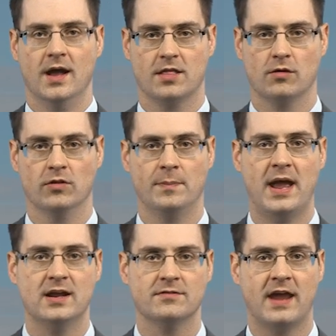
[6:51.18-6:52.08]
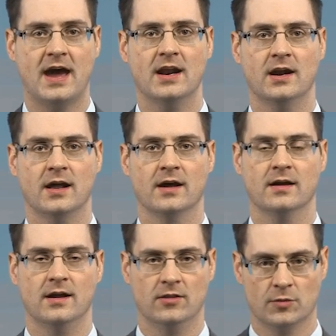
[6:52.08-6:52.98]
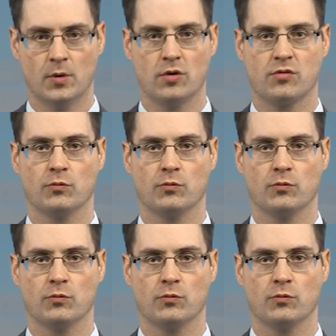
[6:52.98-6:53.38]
And so the Bank of Canada, in their most